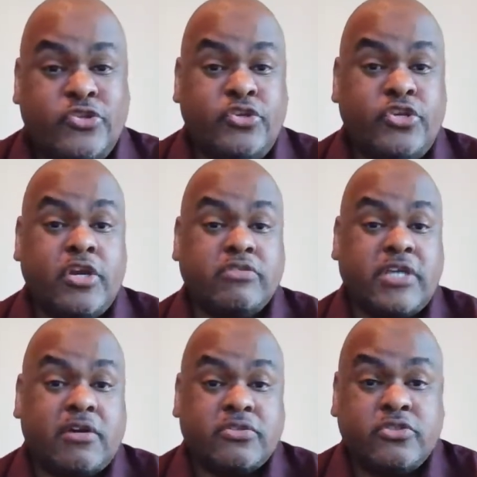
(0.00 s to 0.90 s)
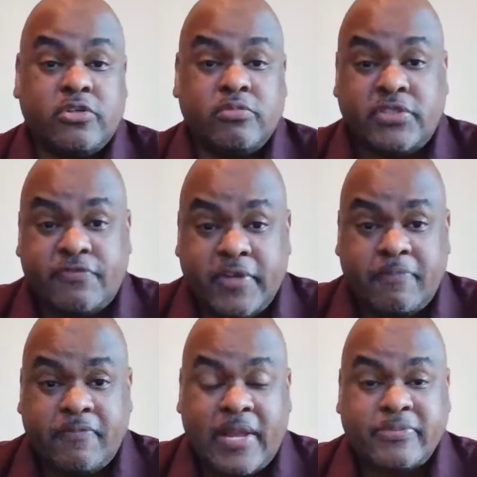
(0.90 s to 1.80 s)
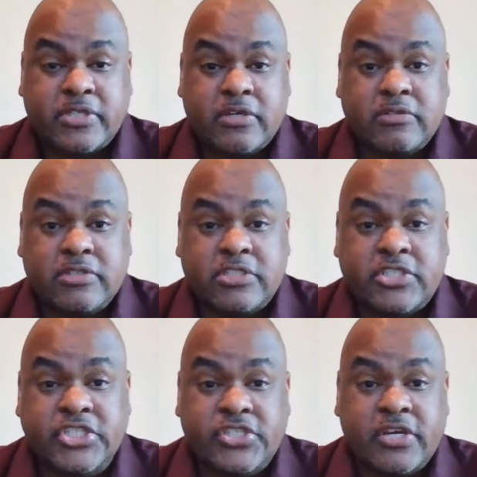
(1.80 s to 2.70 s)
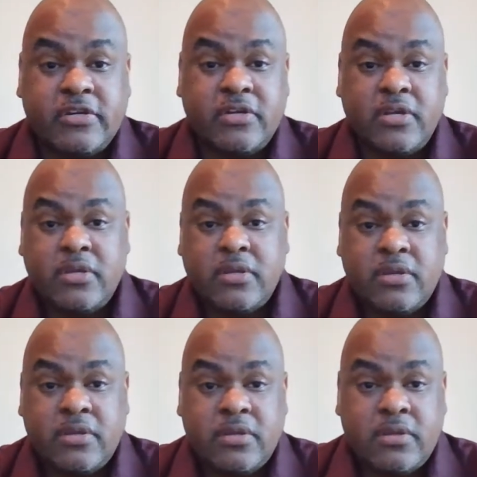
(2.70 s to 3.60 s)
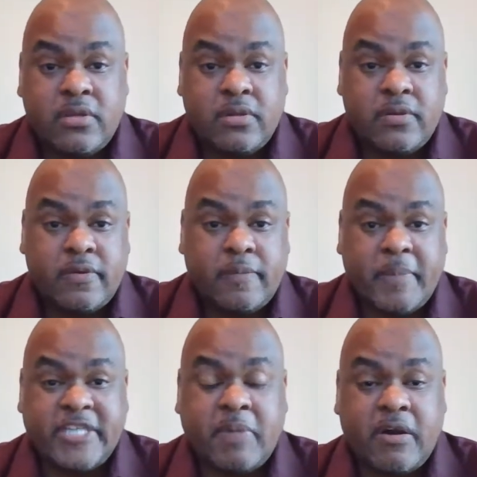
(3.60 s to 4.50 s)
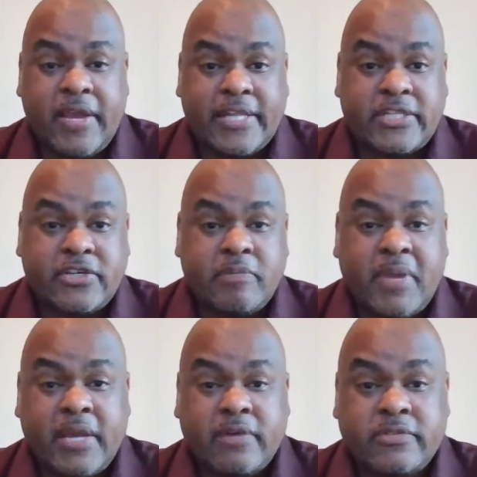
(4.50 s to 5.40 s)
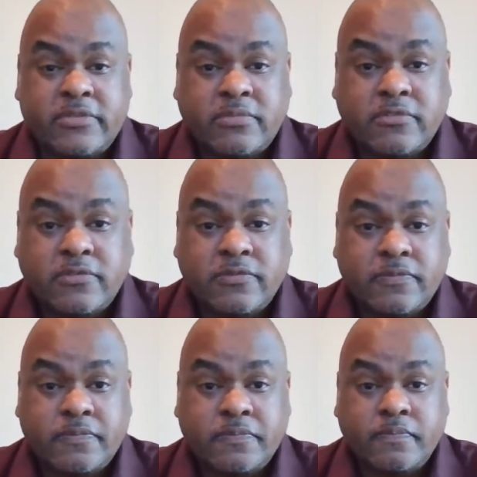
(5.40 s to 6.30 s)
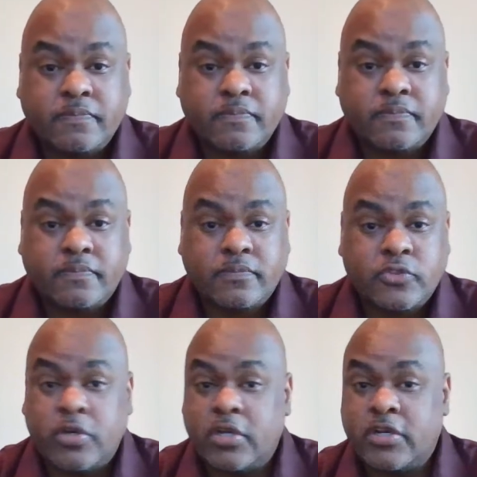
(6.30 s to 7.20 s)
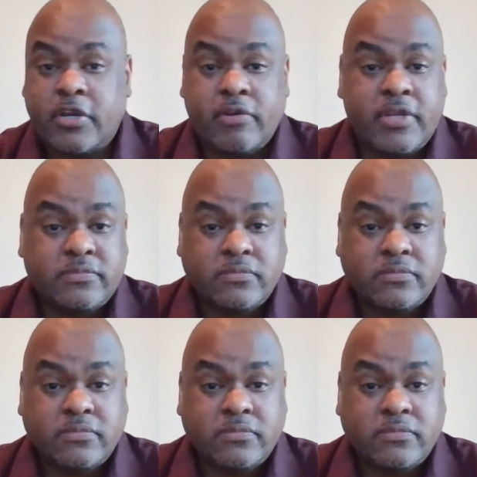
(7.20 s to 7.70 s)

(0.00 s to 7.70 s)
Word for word: do you go talk to them with your flip flops on, and t shirt, baseball hat turned backward? truck dirty.